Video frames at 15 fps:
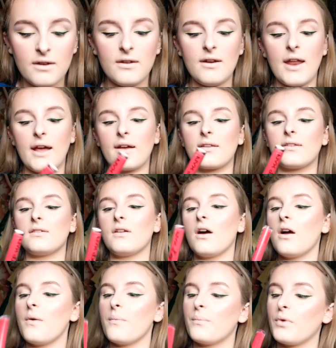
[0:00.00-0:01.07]
next
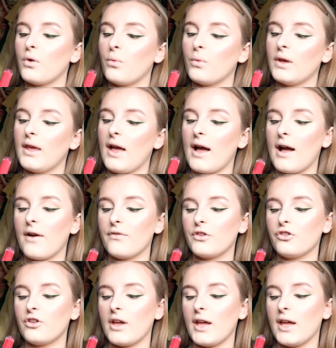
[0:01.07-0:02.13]
up, we have
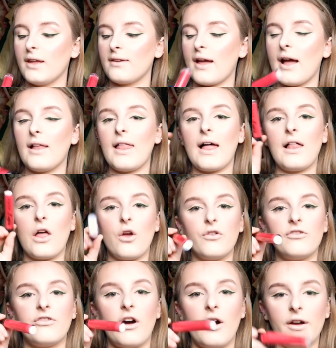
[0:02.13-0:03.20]
the shade
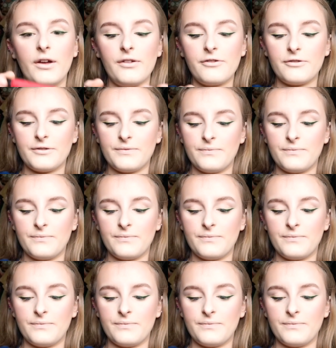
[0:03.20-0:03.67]
LL05.